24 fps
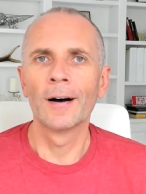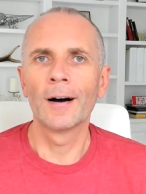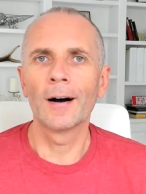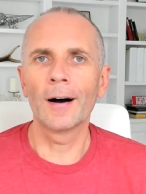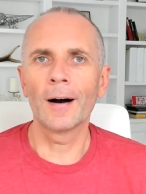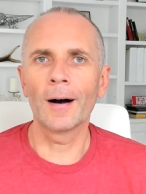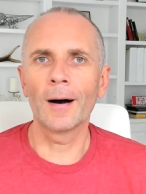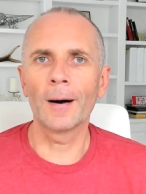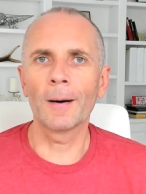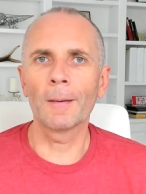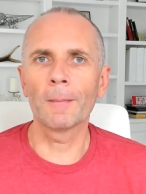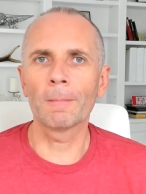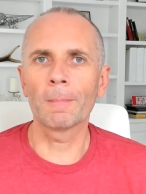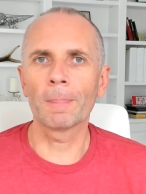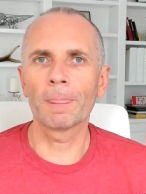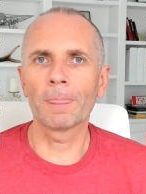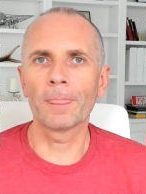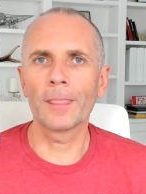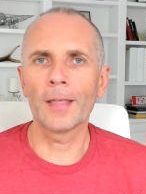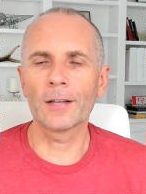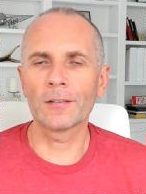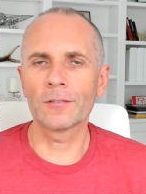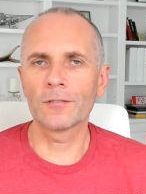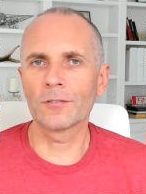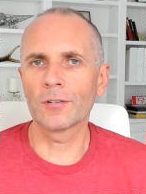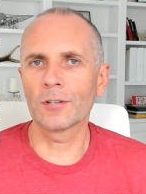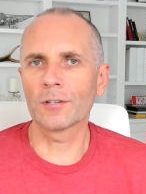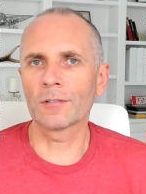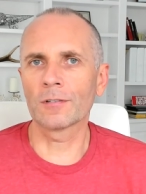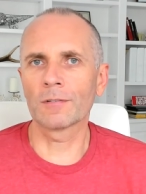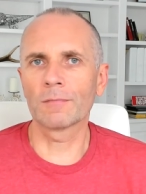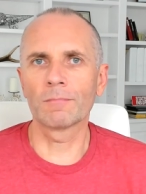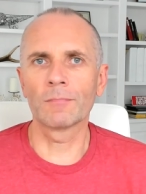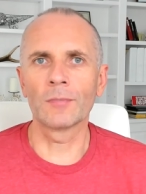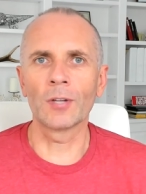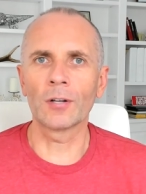That's
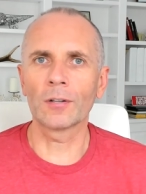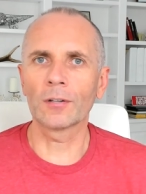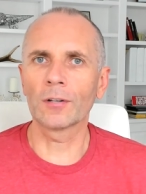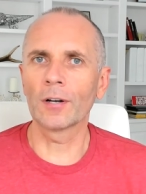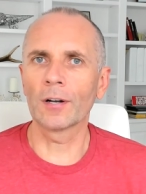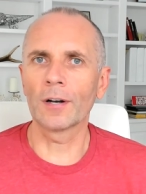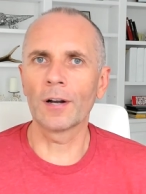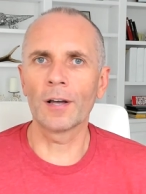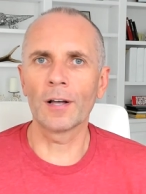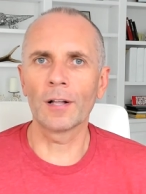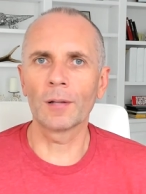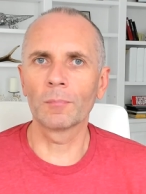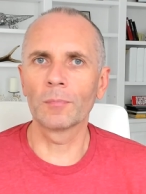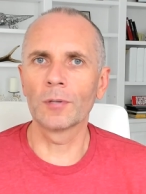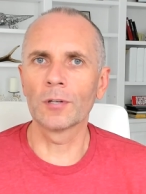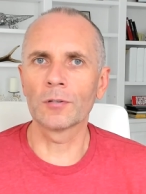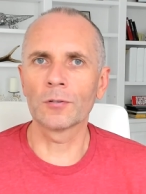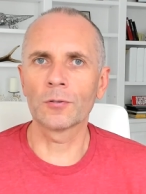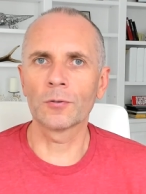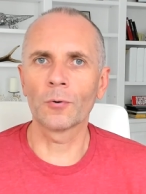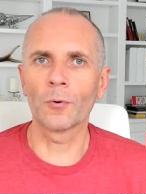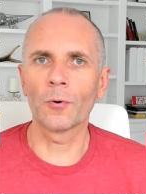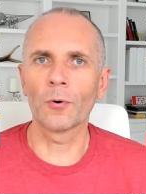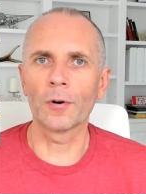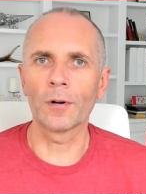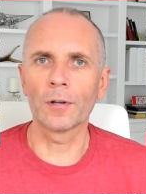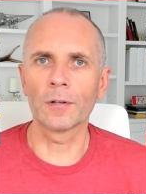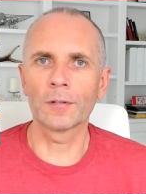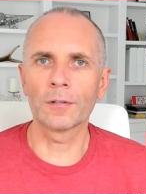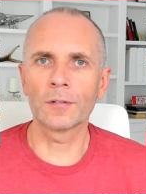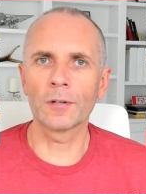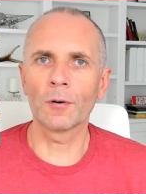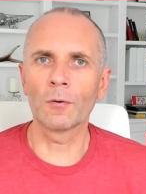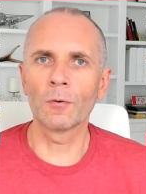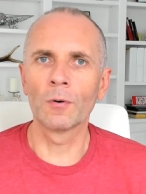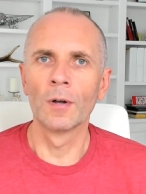just not going to help the story.
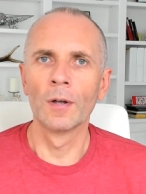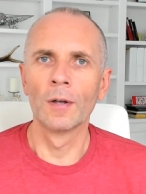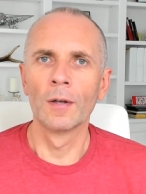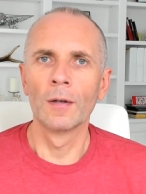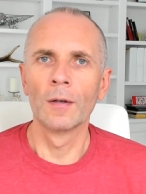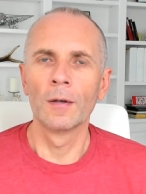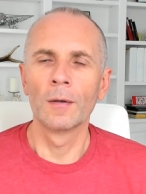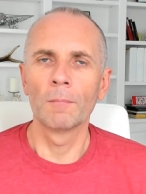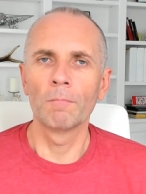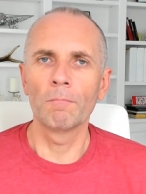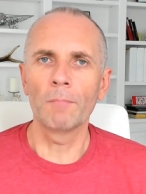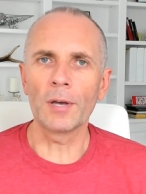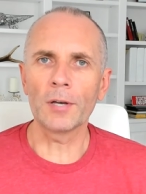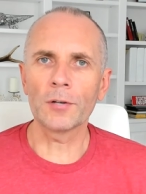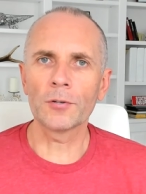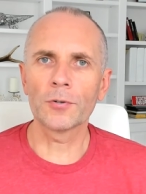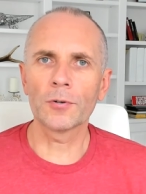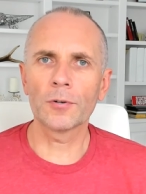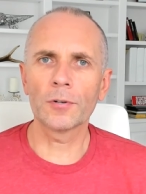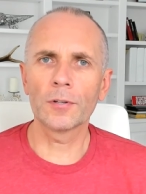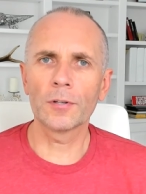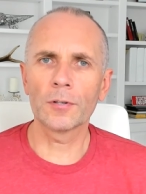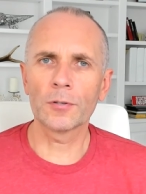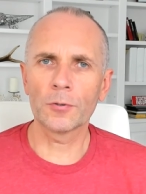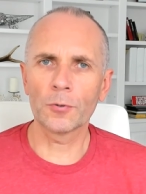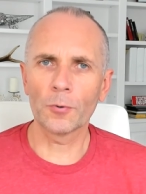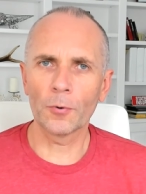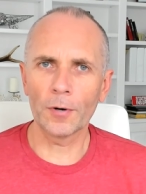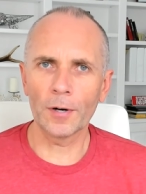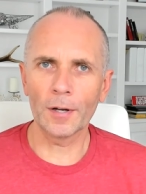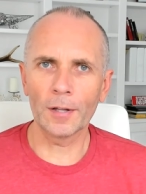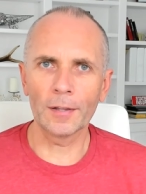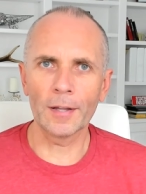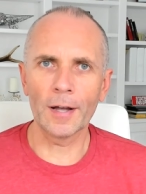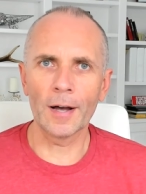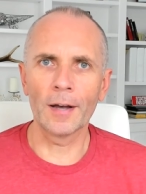So make sure the story
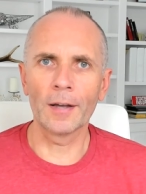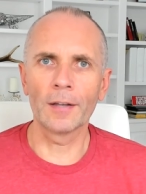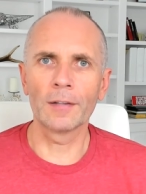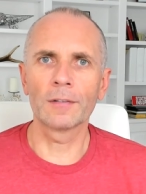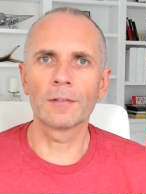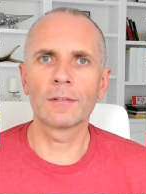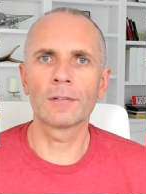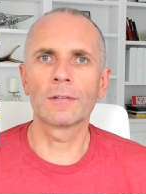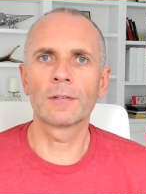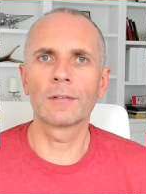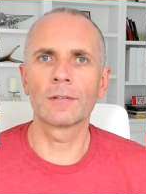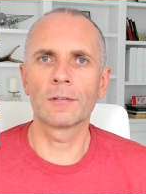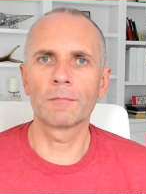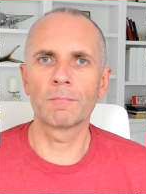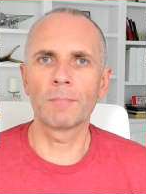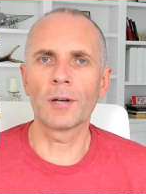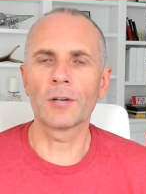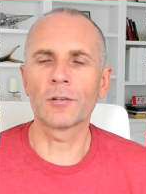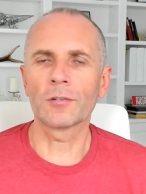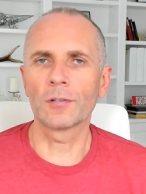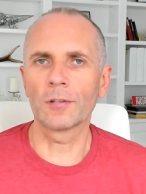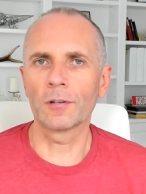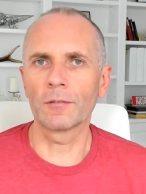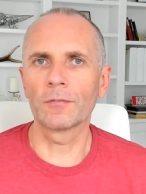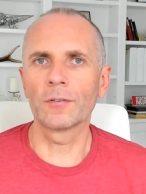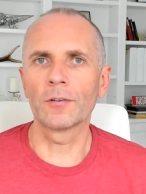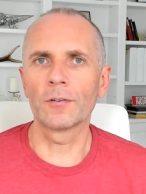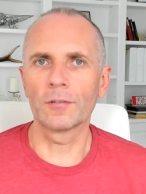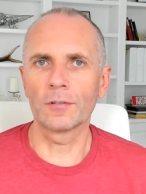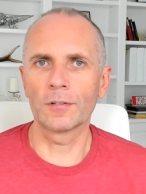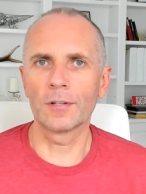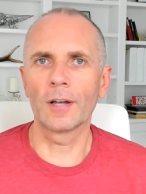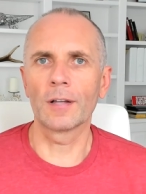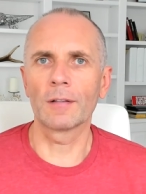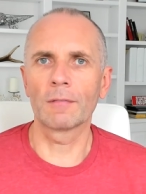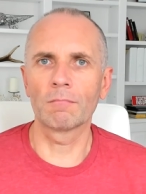aligns, especially if
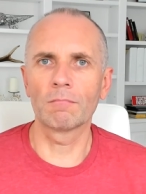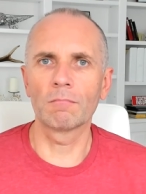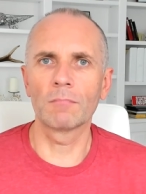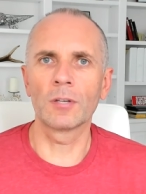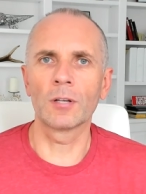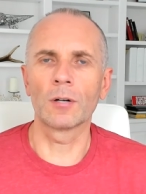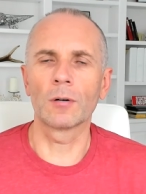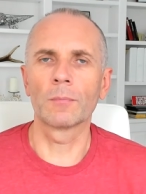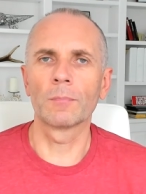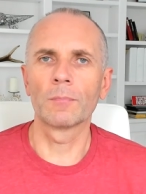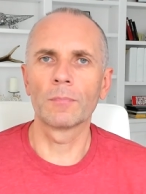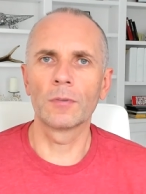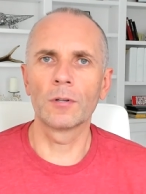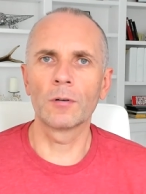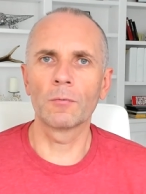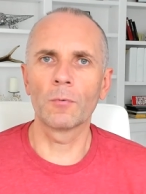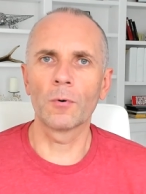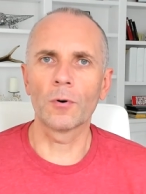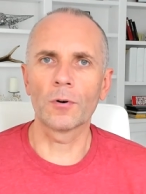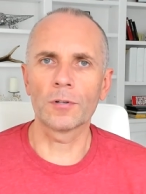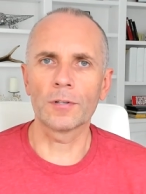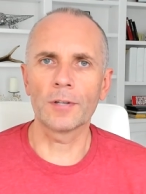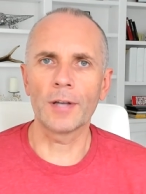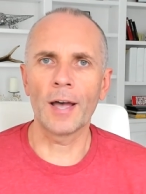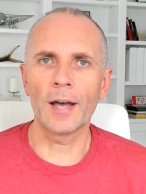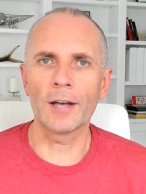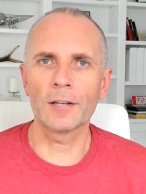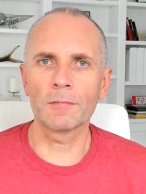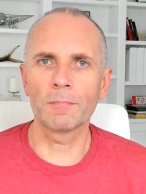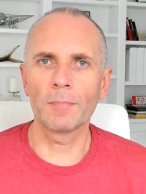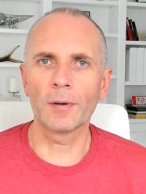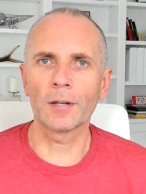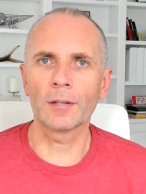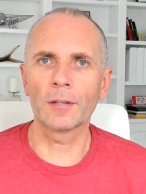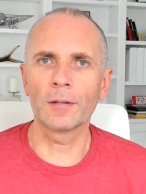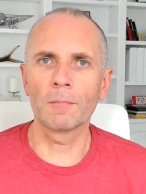there's that divorce
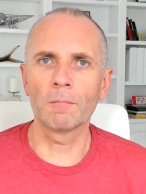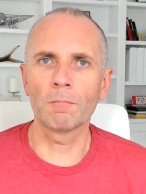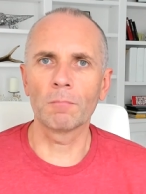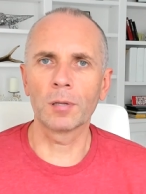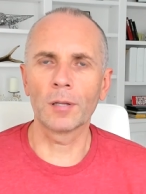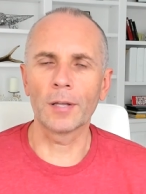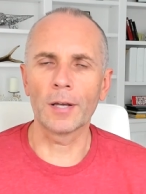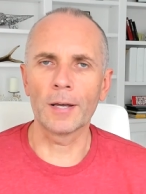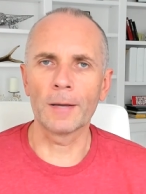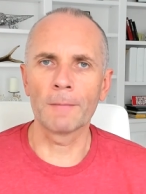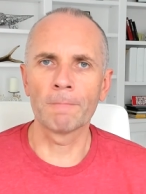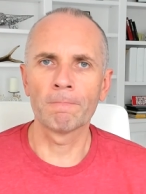aspect in play.